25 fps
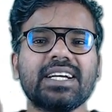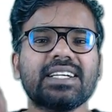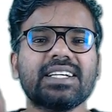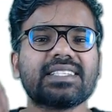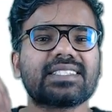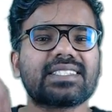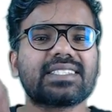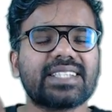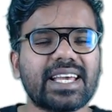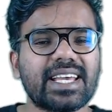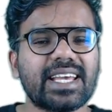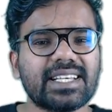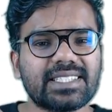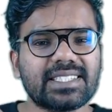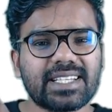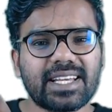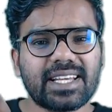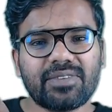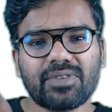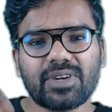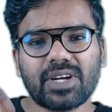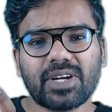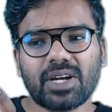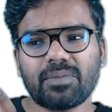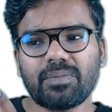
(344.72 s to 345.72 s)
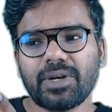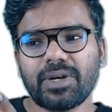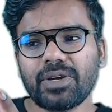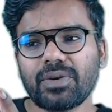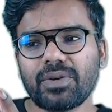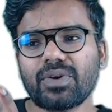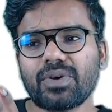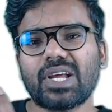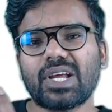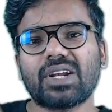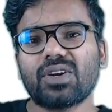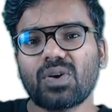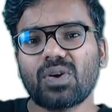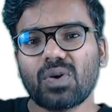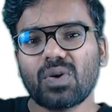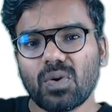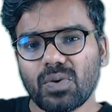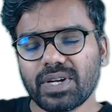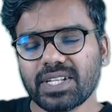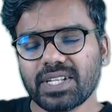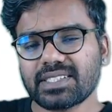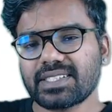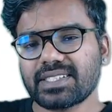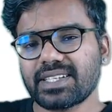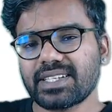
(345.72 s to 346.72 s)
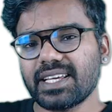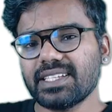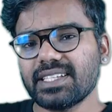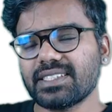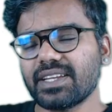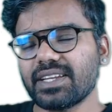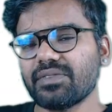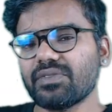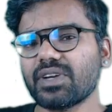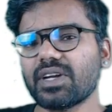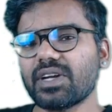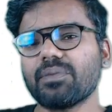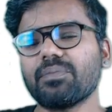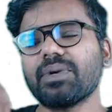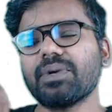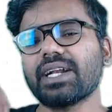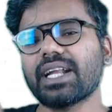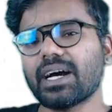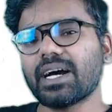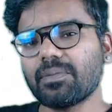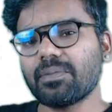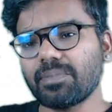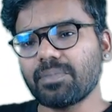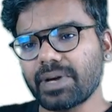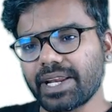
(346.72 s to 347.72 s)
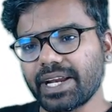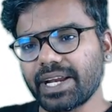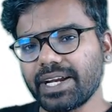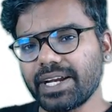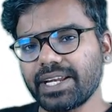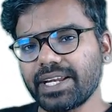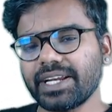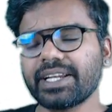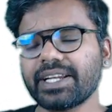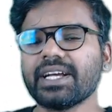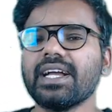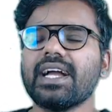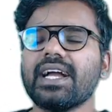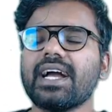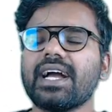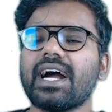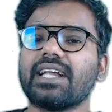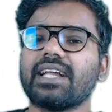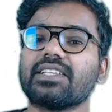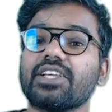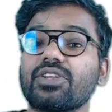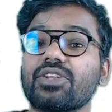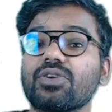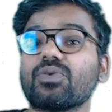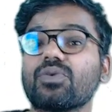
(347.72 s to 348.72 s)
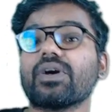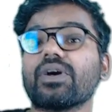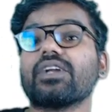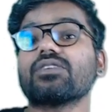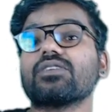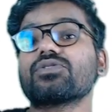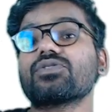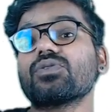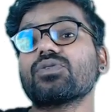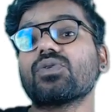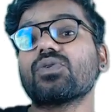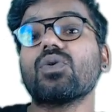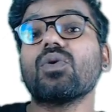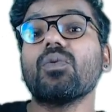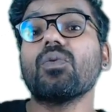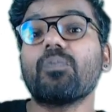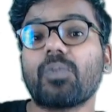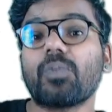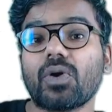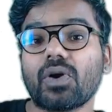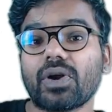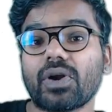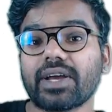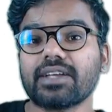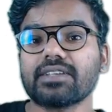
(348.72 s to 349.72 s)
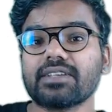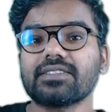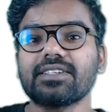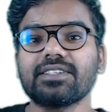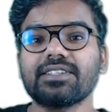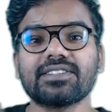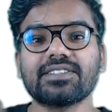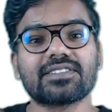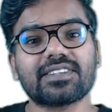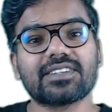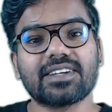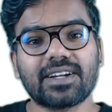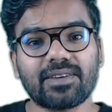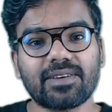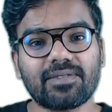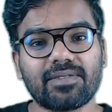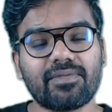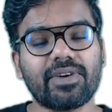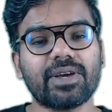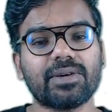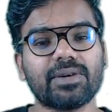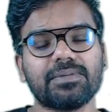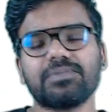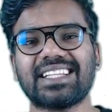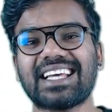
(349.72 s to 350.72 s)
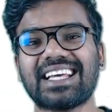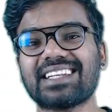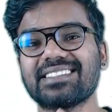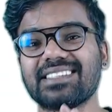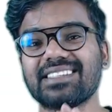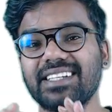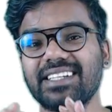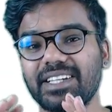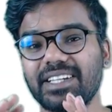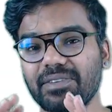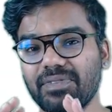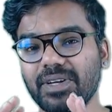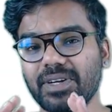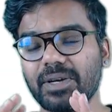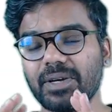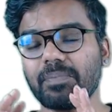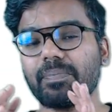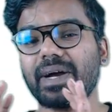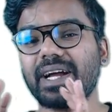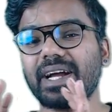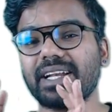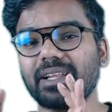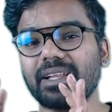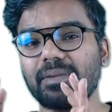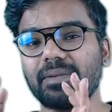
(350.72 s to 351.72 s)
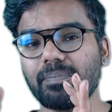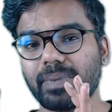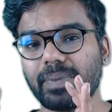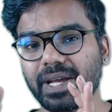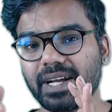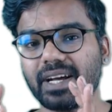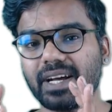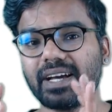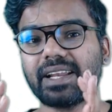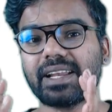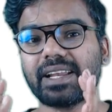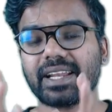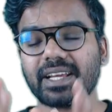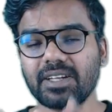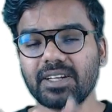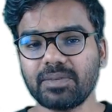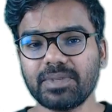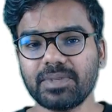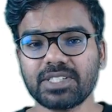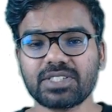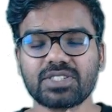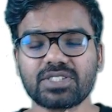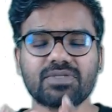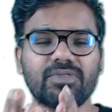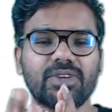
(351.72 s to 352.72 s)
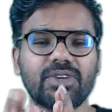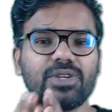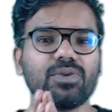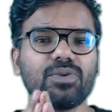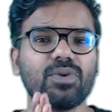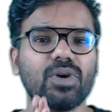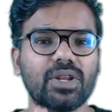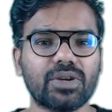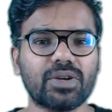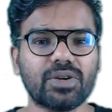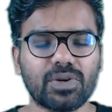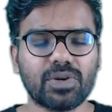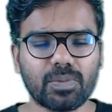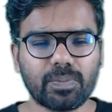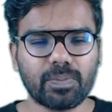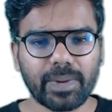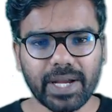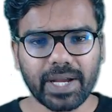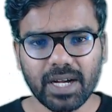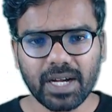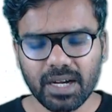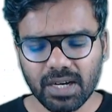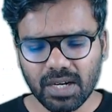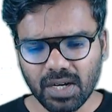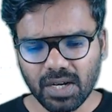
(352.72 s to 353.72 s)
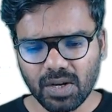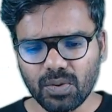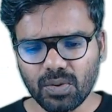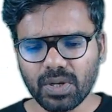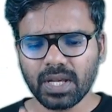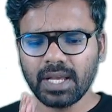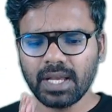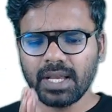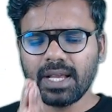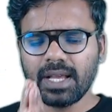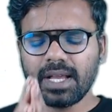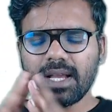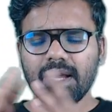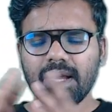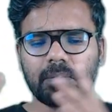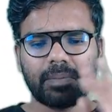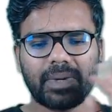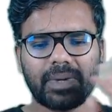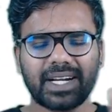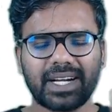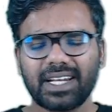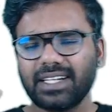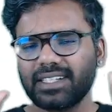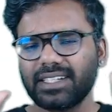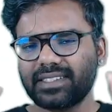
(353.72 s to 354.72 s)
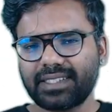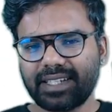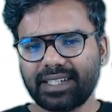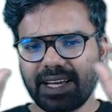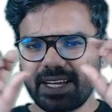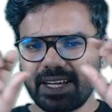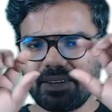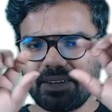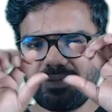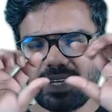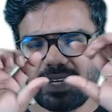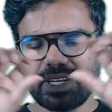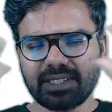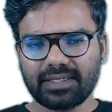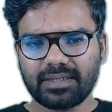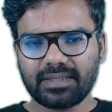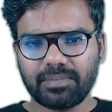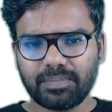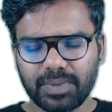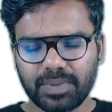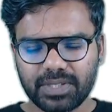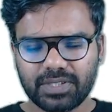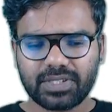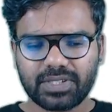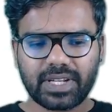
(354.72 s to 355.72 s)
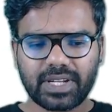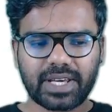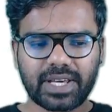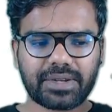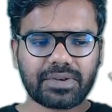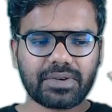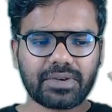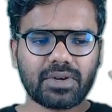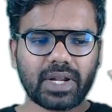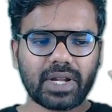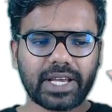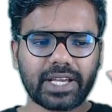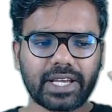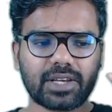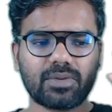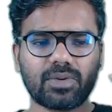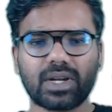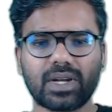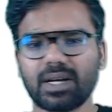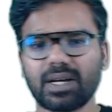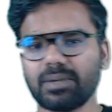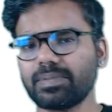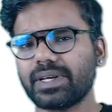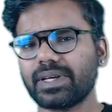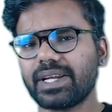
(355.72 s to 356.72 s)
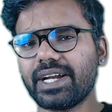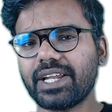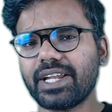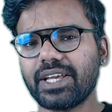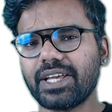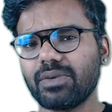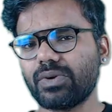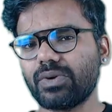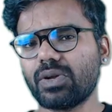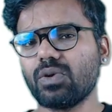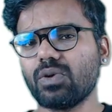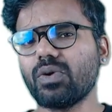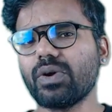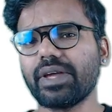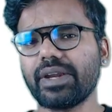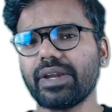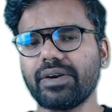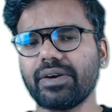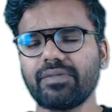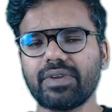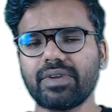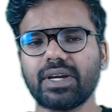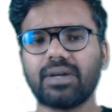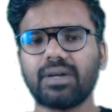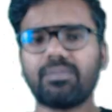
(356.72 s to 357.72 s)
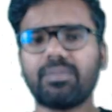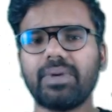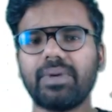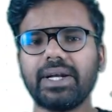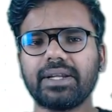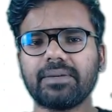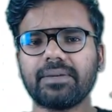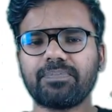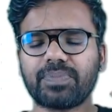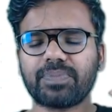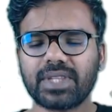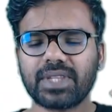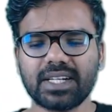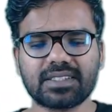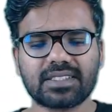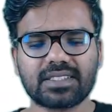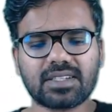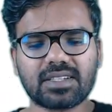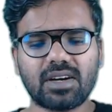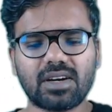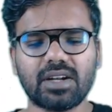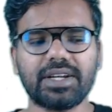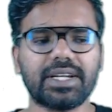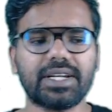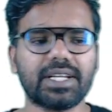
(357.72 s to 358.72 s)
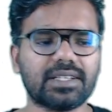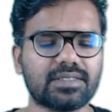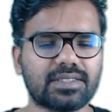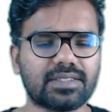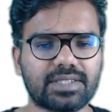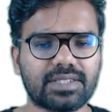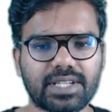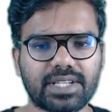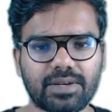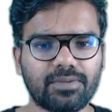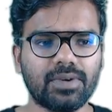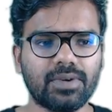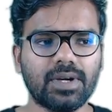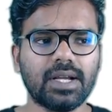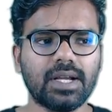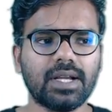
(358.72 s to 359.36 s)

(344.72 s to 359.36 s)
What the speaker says: stage environment. You can clone a stage environment, upgrade it, and then you can also go production instead of dev. That is a different pattern Pega recommends when you are into Pega Cloud. But let's take a very simple scenario, like you are upgrading your lower environment. Let's call it as dev.